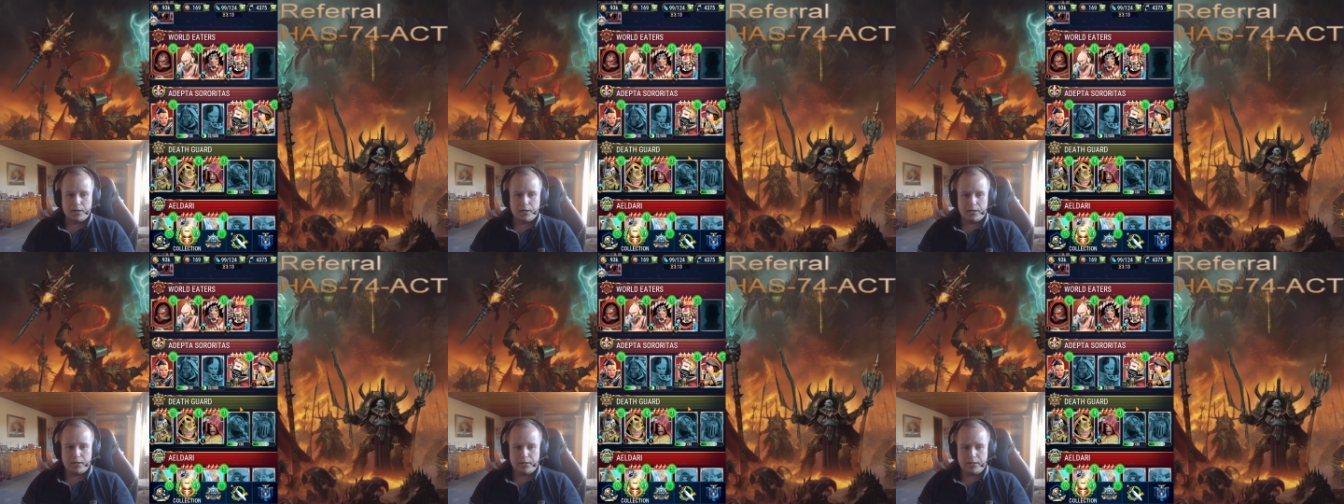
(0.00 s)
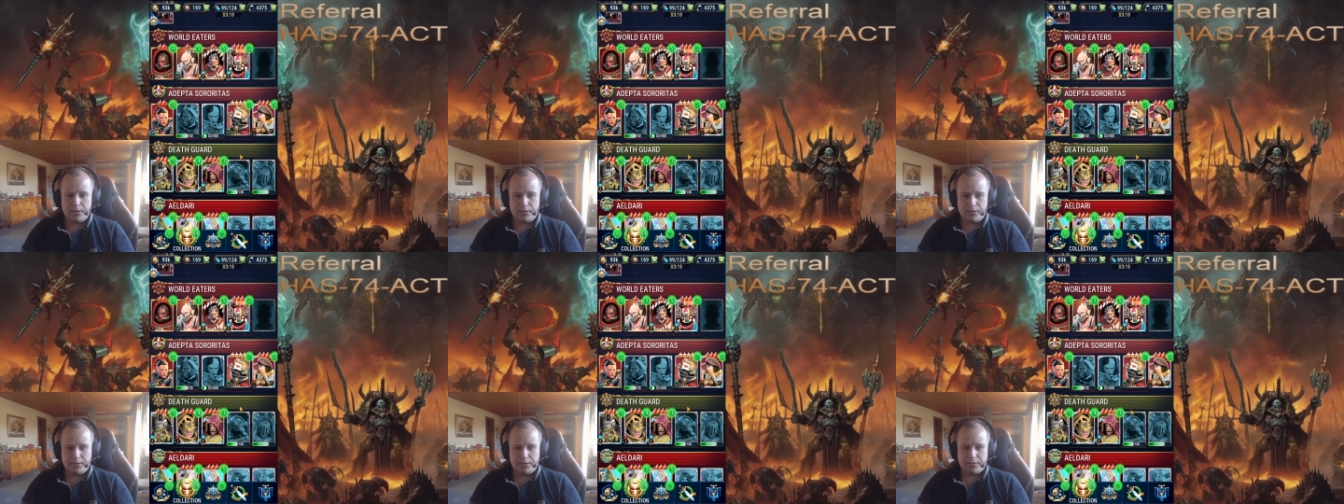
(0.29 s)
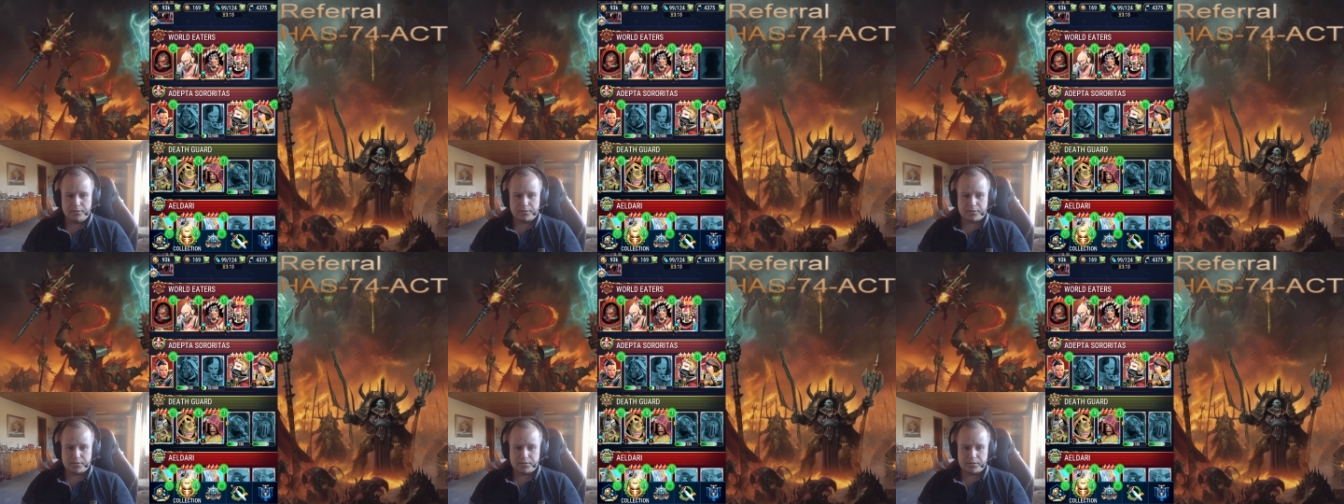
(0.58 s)

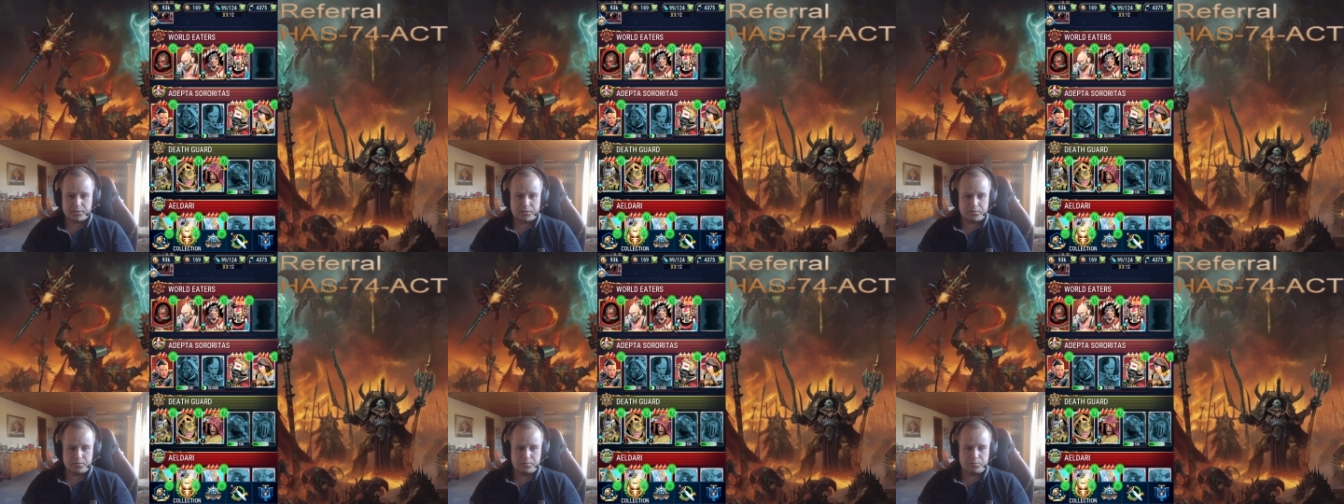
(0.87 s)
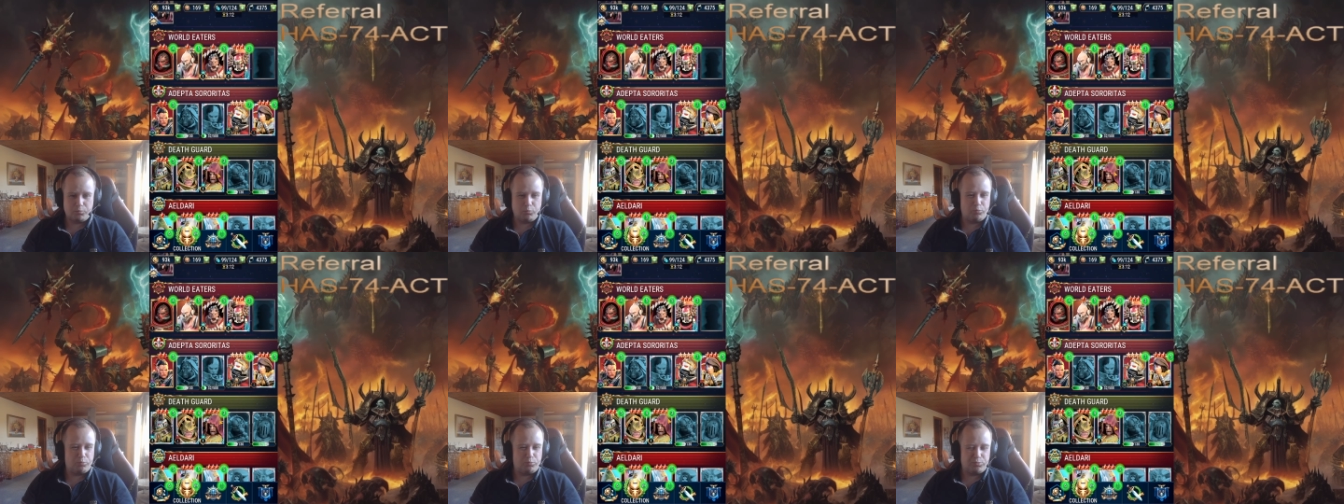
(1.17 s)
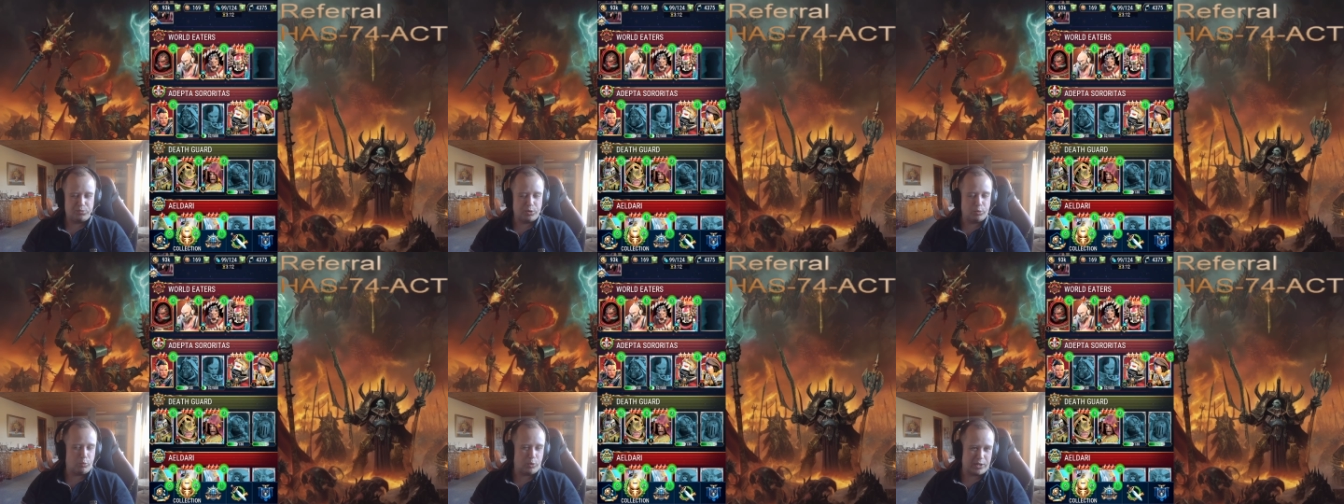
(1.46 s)
Is
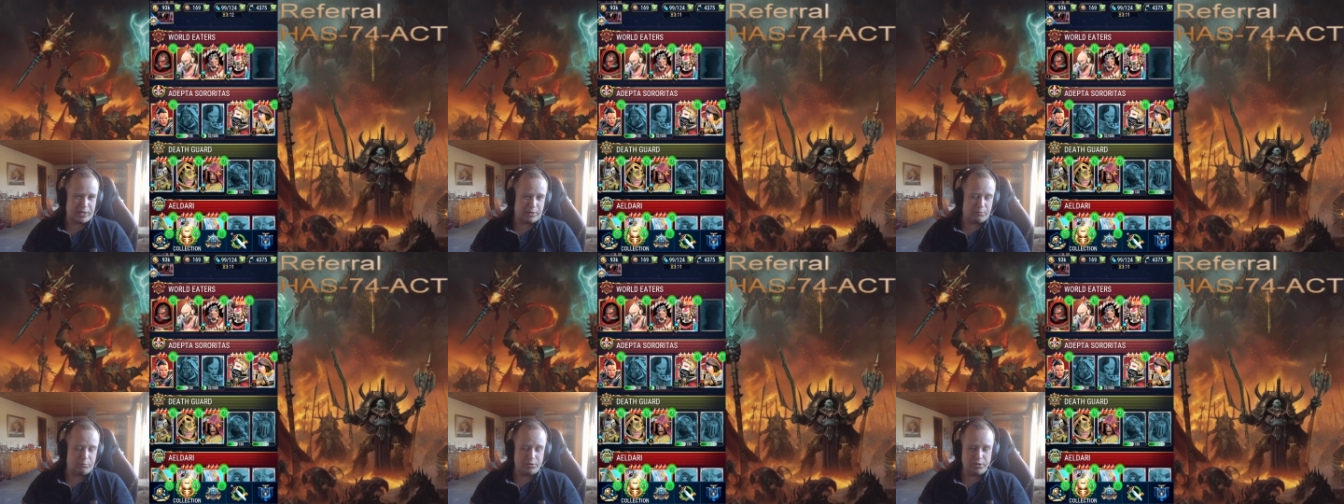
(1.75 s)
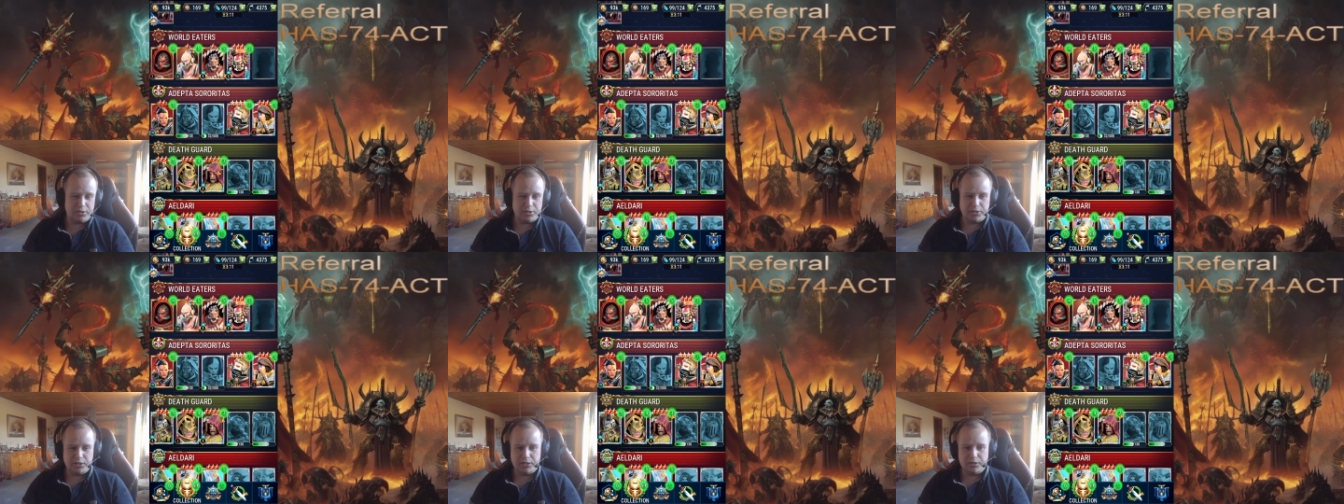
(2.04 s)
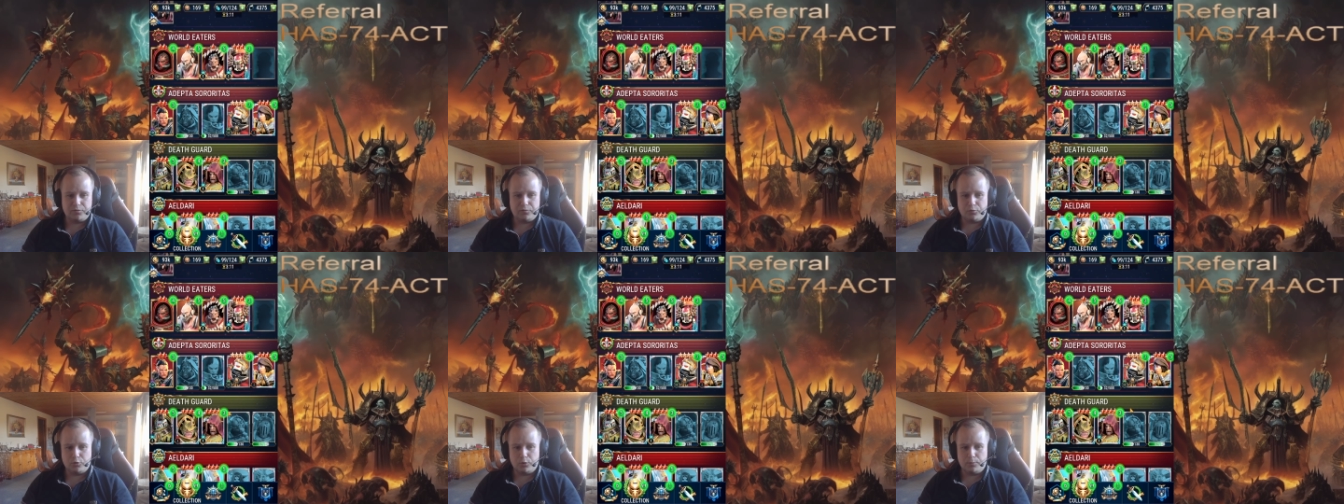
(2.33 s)
the one I really need
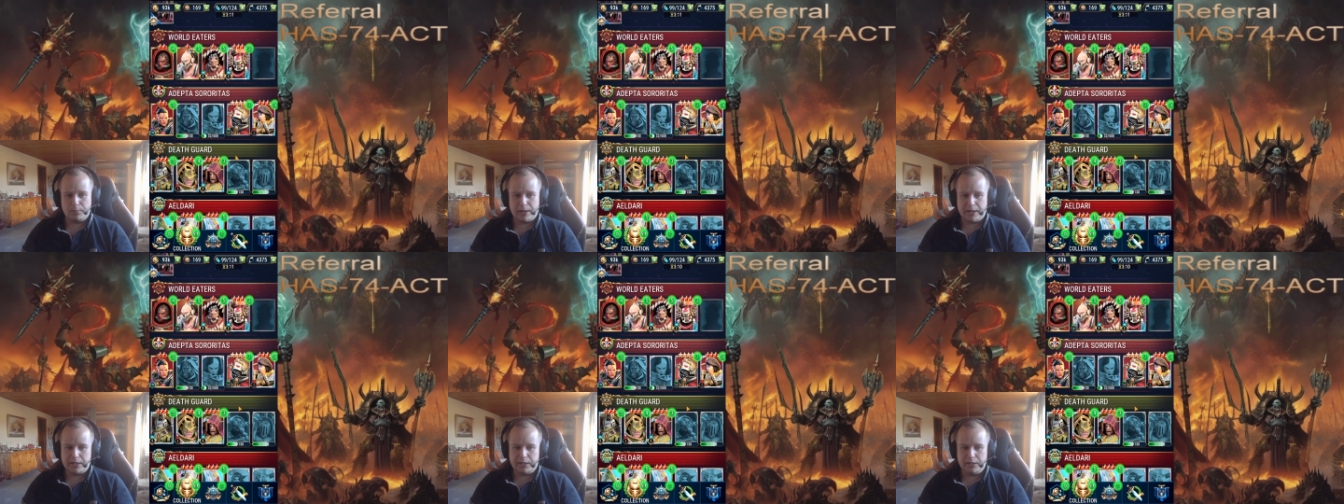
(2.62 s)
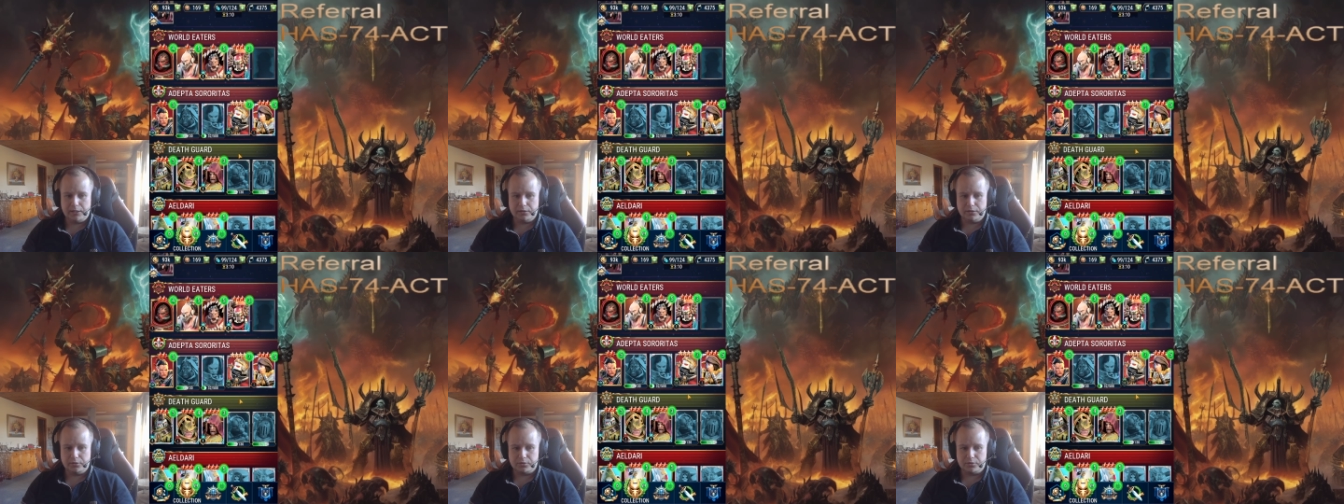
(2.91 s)
for my heal,